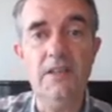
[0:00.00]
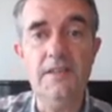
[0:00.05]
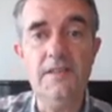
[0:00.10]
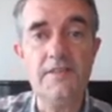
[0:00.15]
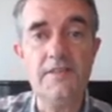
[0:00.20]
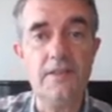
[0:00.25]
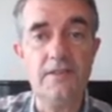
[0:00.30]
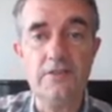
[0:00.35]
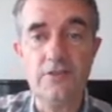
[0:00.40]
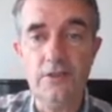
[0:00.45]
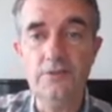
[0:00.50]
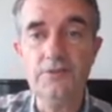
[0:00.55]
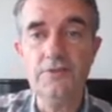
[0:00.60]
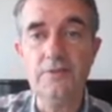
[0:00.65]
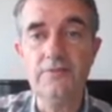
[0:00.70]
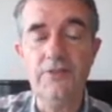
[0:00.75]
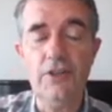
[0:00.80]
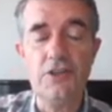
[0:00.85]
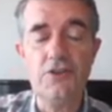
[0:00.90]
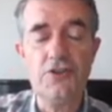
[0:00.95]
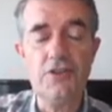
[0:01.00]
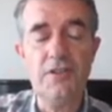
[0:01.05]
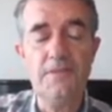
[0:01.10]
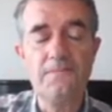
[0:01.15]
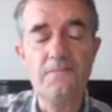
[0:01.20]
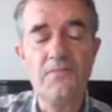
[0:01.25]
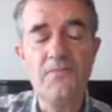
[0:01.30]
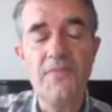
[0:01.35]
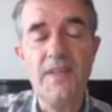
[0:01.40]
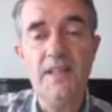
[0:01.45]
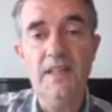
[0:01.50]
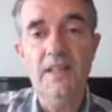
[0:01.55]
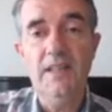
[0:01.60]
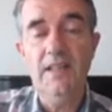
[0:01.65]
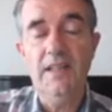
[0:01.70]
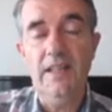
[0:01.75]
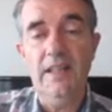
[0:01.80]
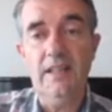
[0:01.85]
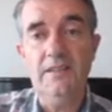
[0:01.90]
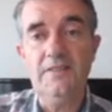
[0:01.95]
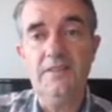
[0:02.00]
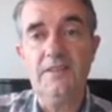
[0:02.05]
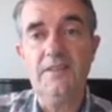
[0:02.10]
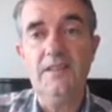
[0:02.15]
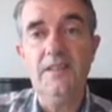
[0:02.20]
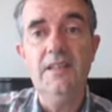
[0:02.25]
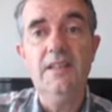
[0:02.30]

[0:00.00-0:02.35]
a total function, and